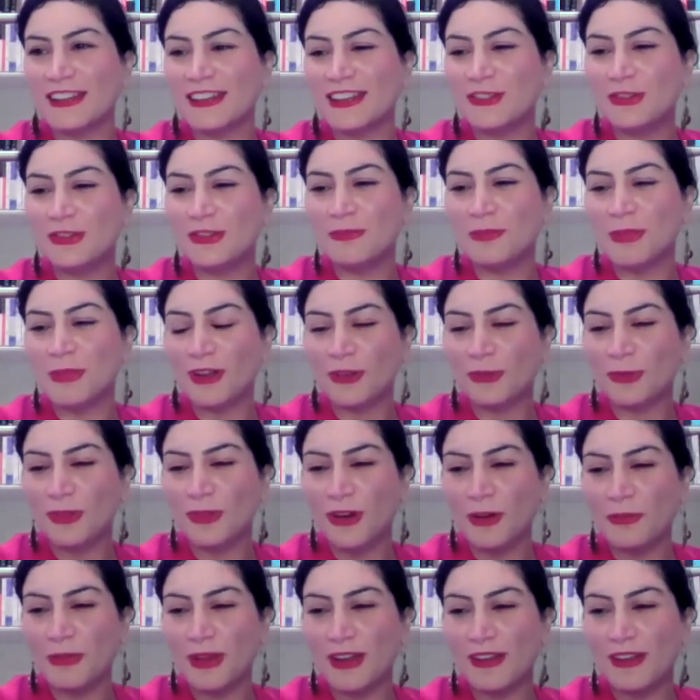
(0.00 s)
Did you mix
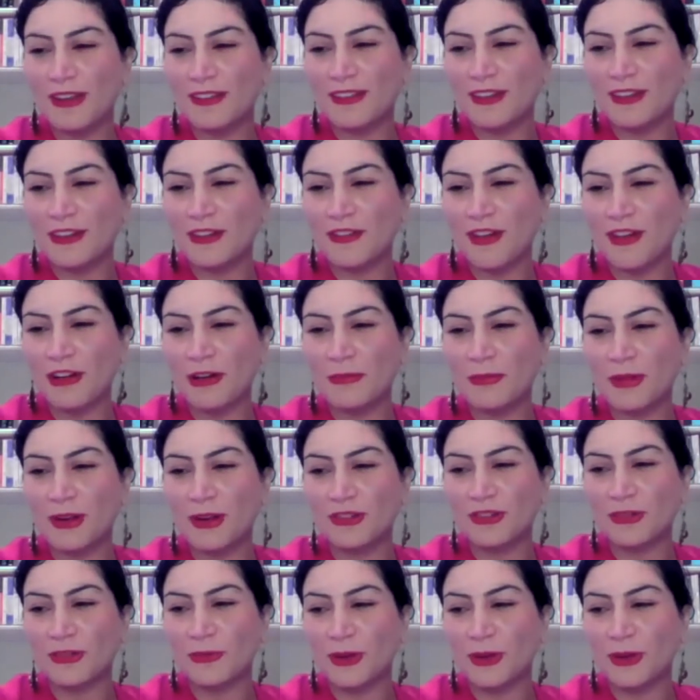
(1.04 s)
with Armenians here very much?